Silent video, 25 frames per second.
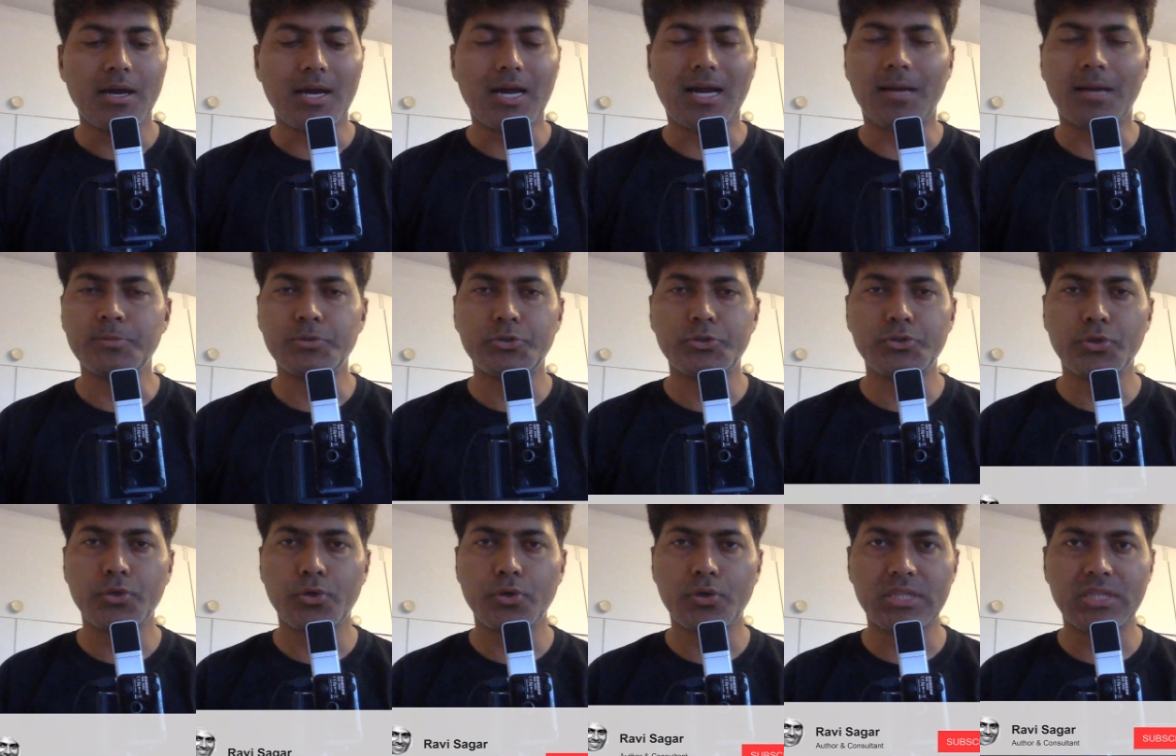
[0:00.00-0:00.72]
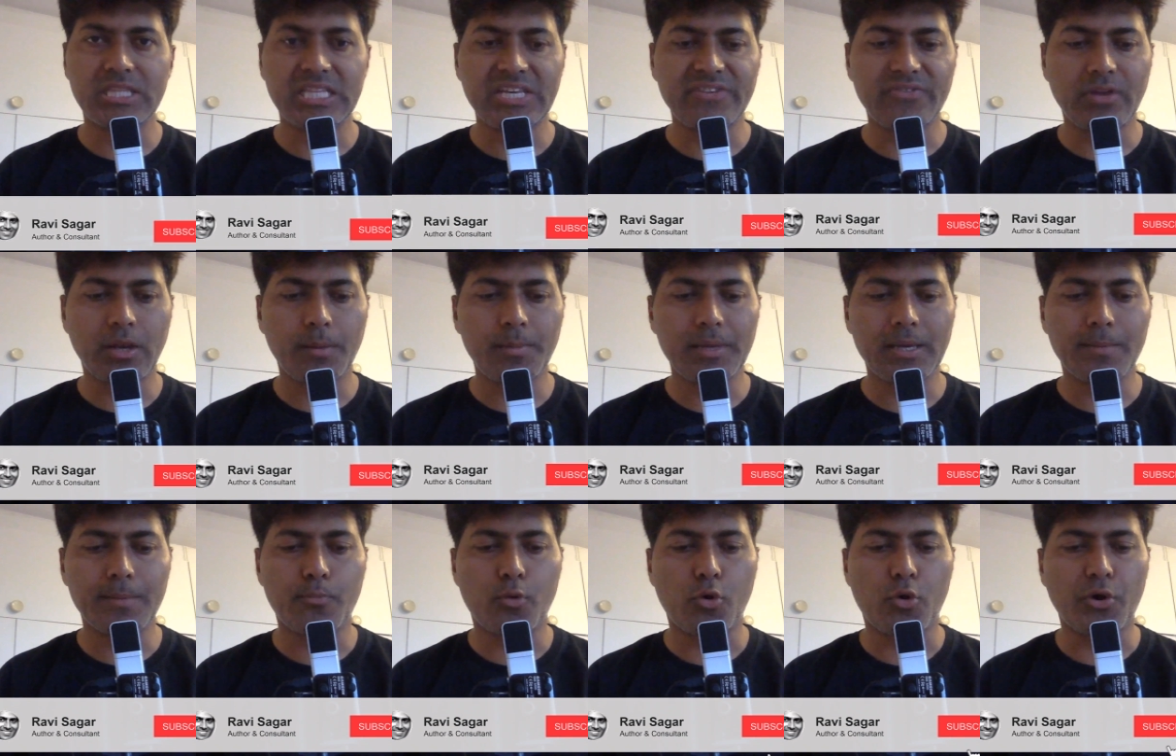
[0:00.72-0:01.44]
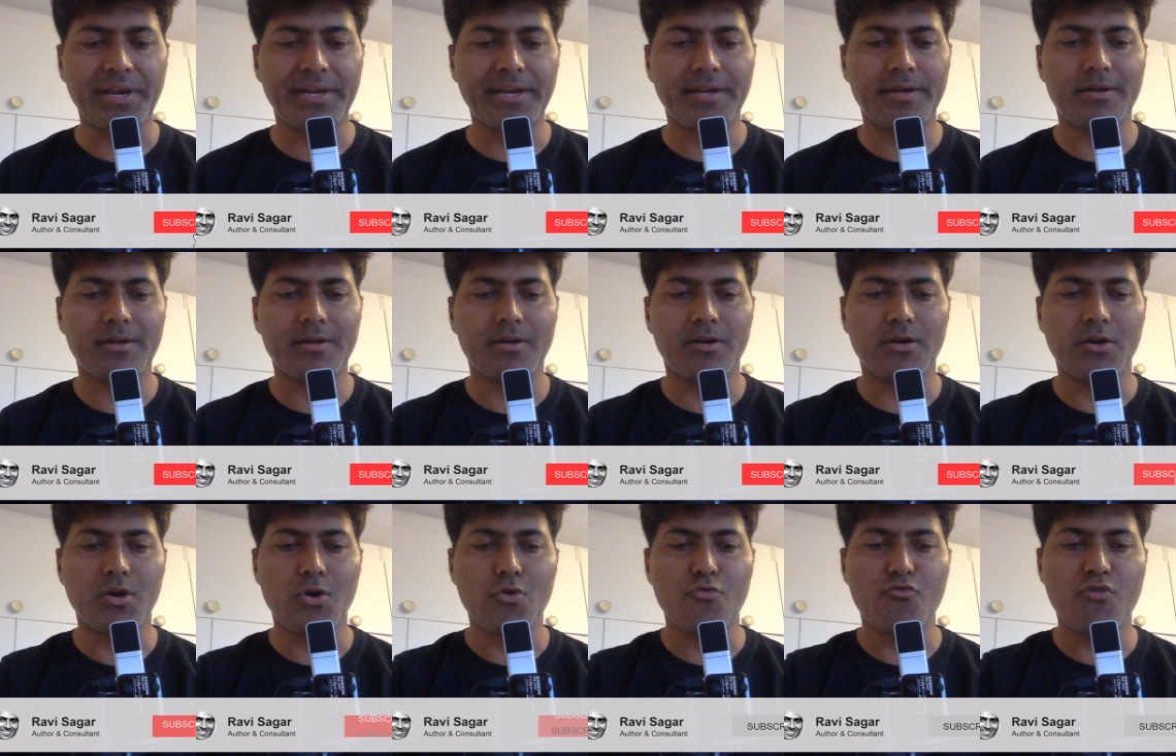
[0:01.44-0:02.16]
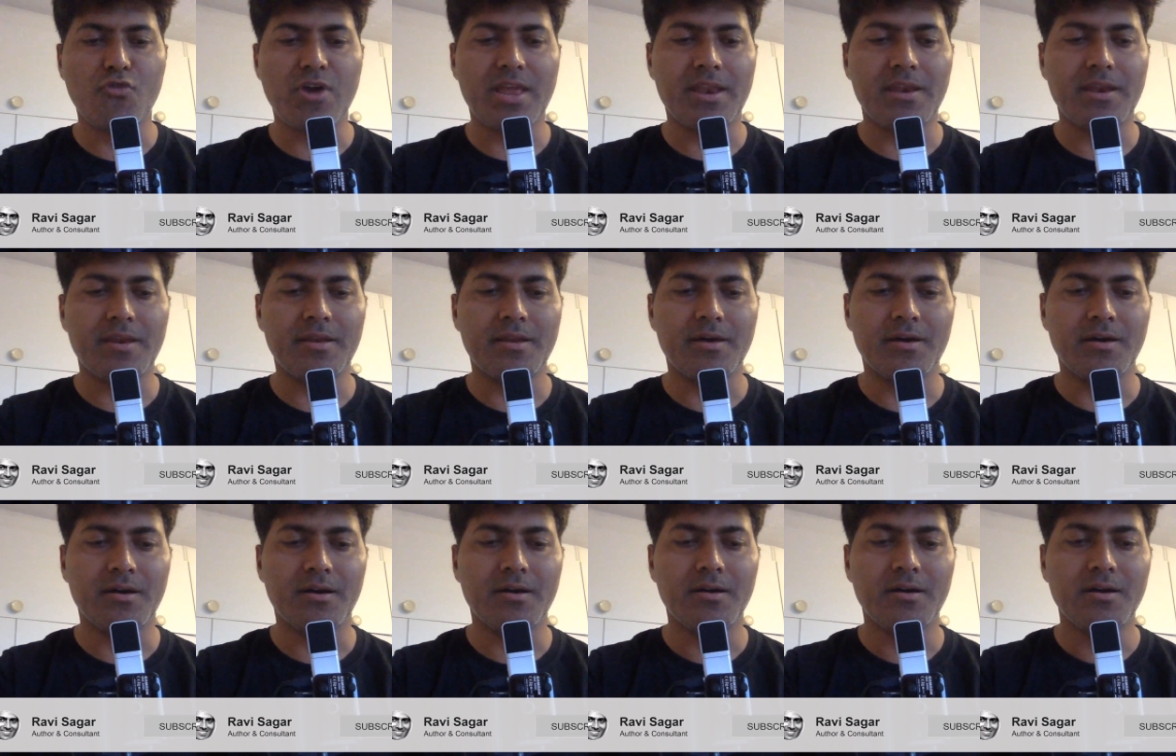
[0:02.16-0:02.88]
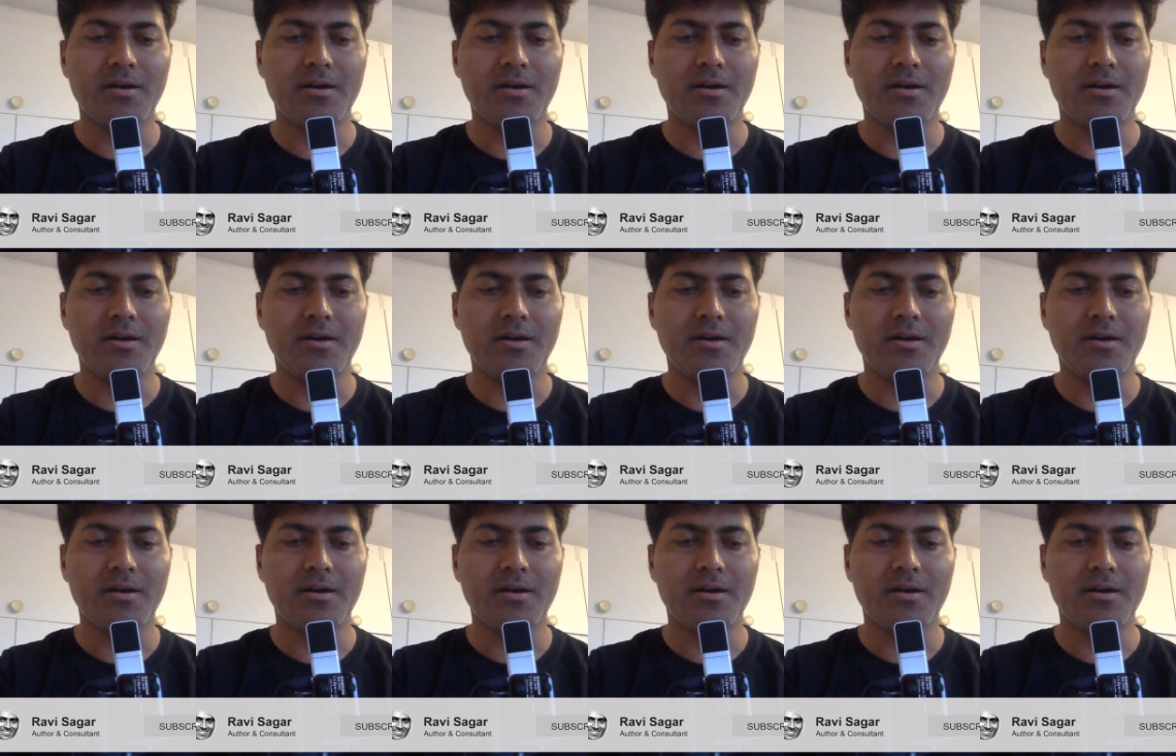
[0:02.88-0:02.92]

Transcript: I'm sure there will be a point when